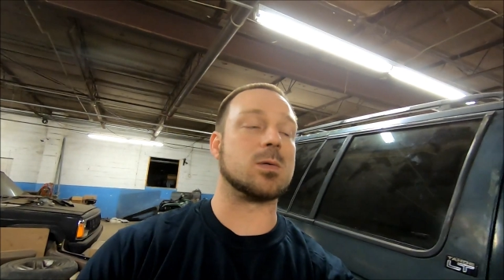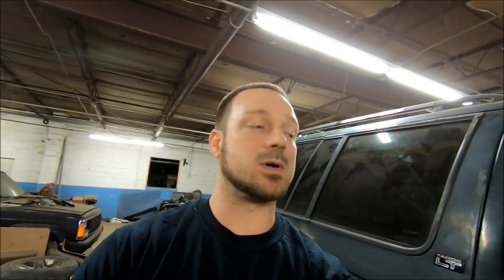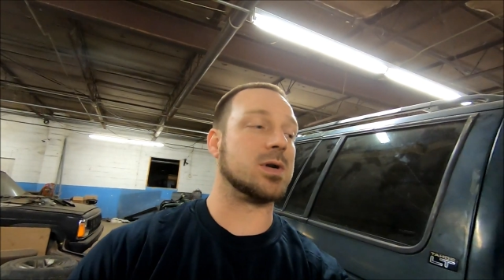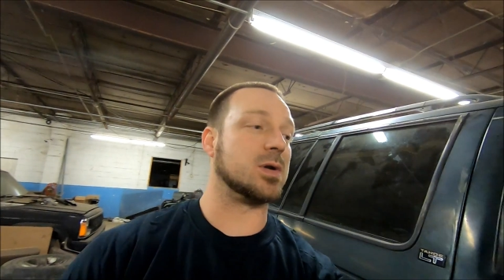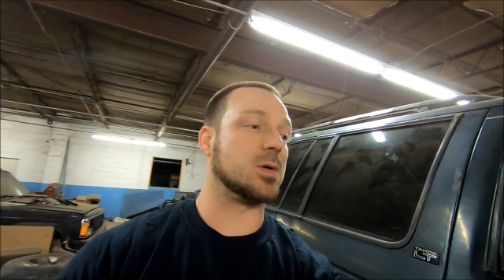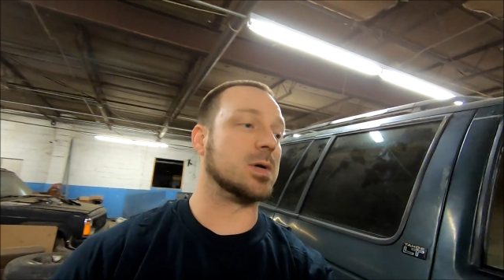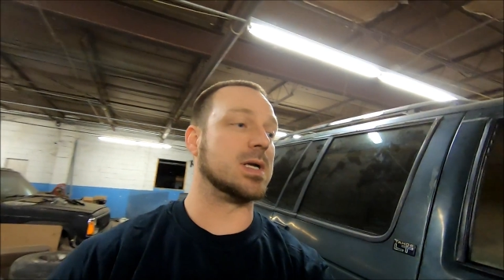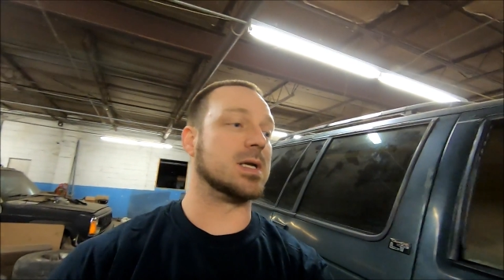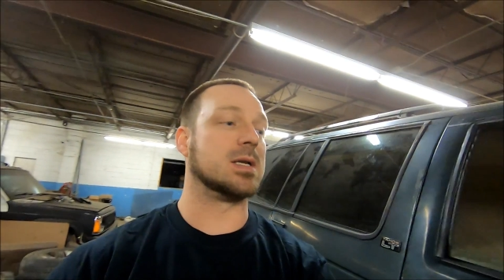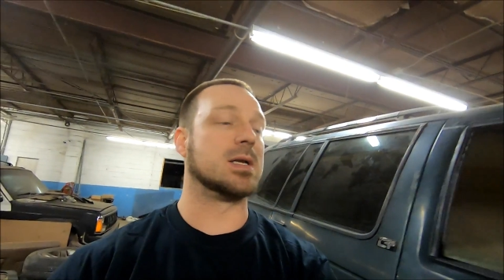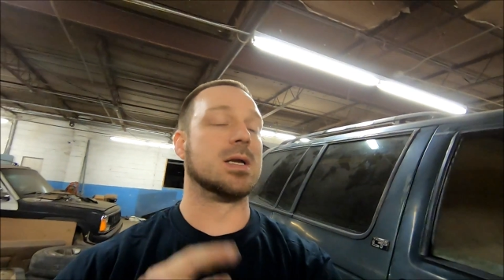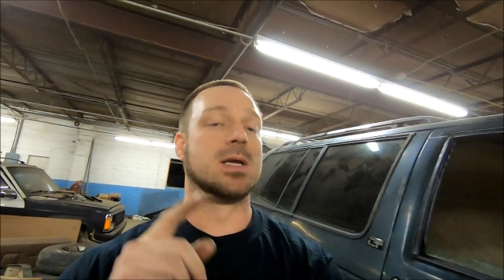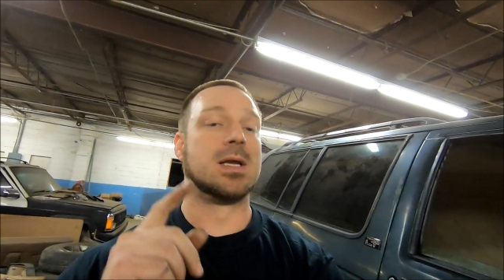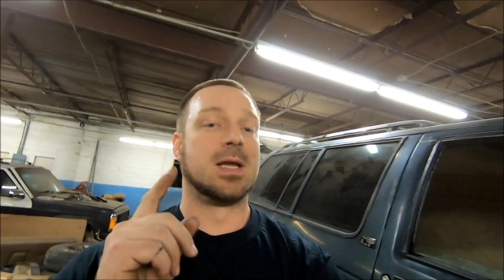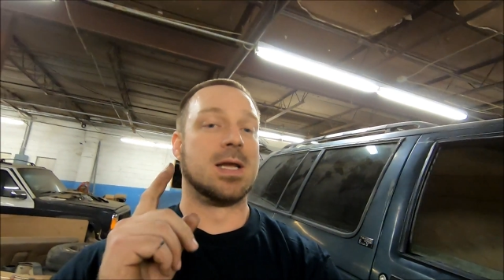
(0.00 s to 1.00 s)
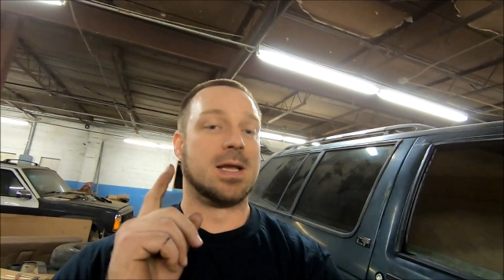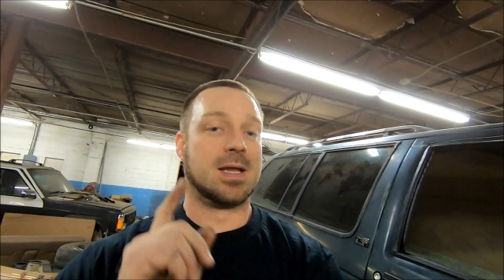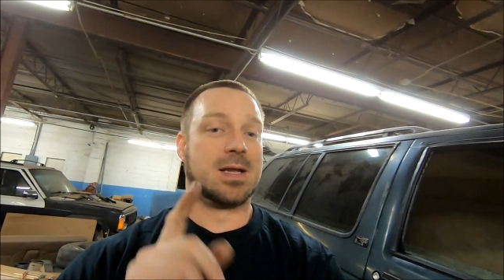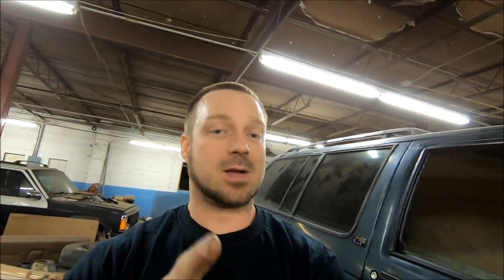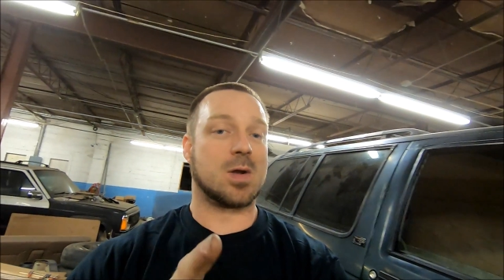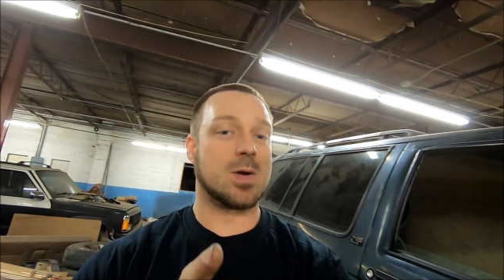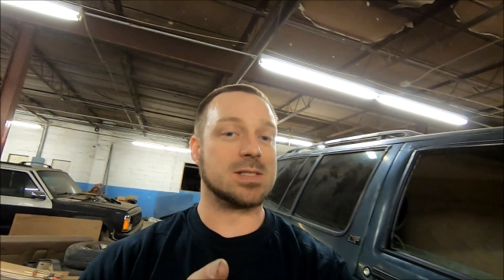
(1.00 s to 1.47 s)
what we're doing,
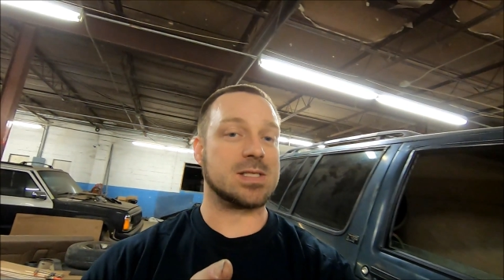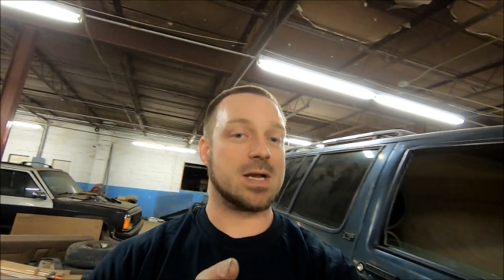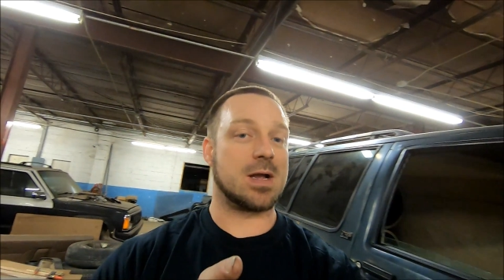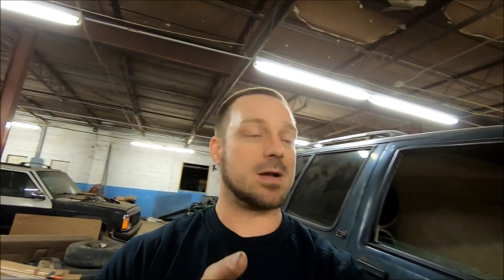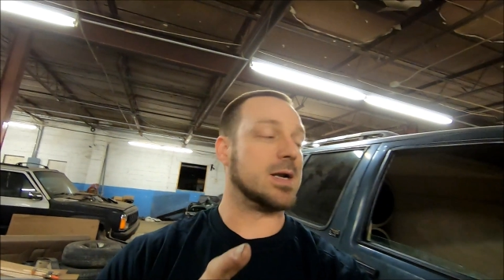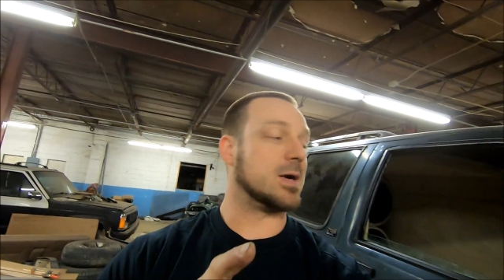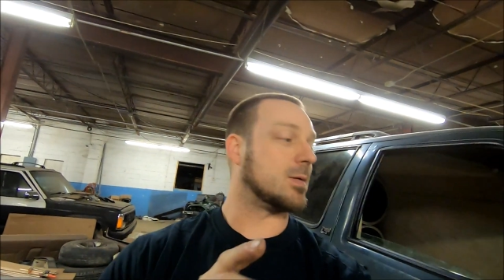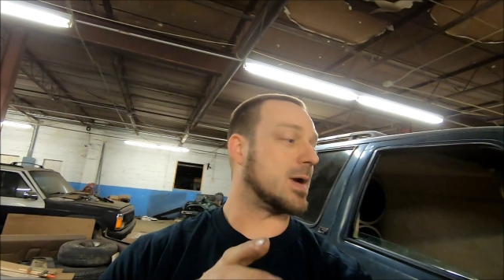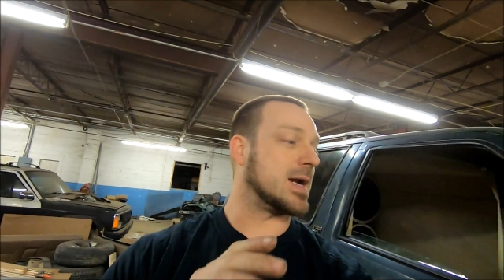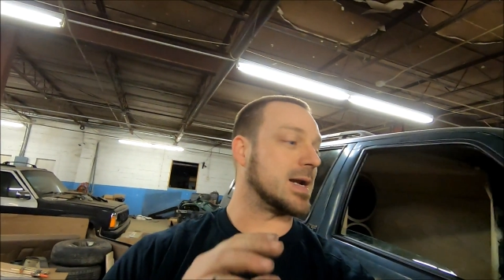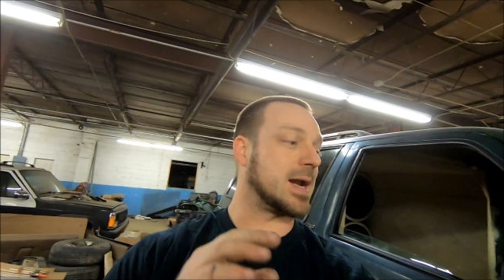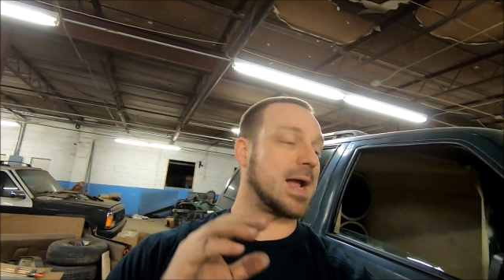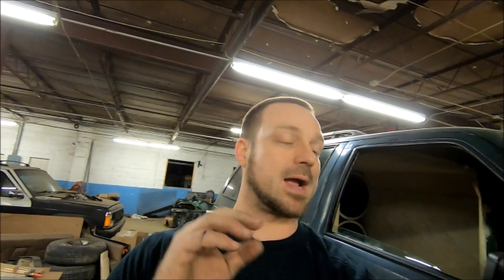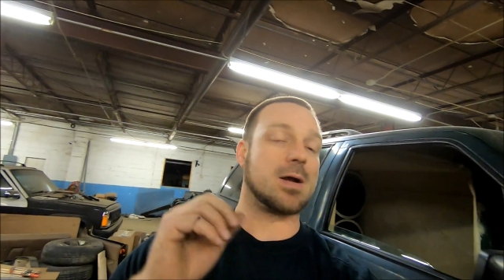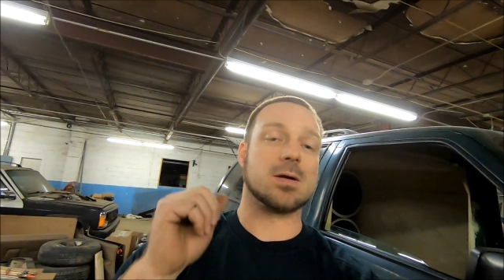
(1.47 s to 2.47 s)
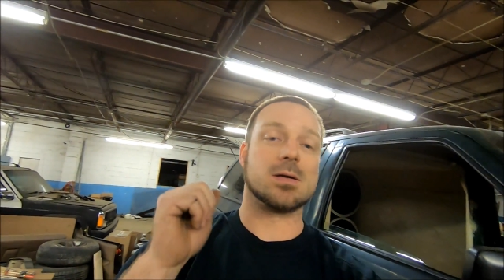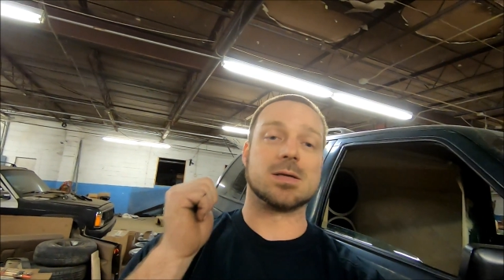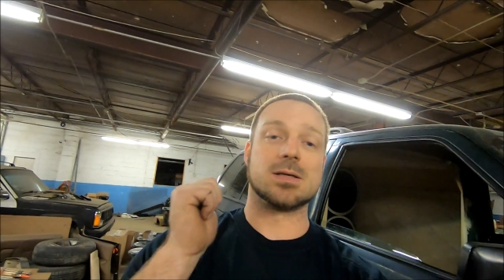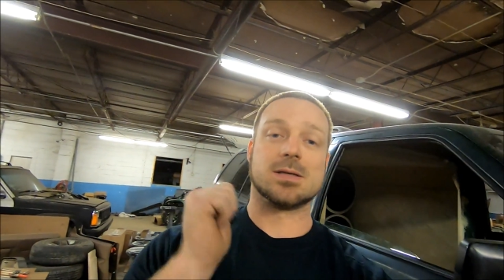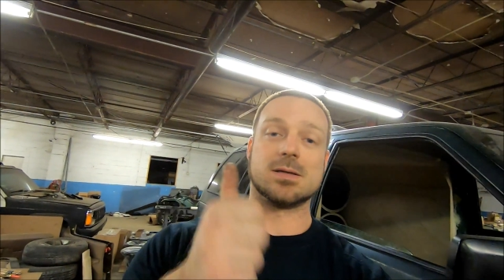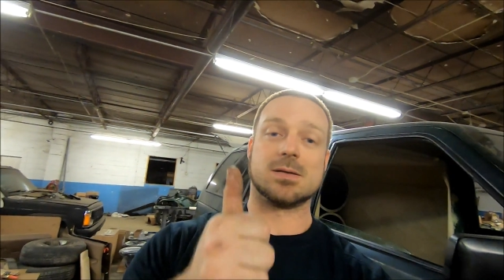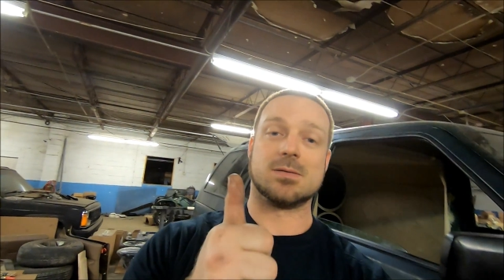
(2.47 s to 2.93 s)
go ahead and tell y'all here right now.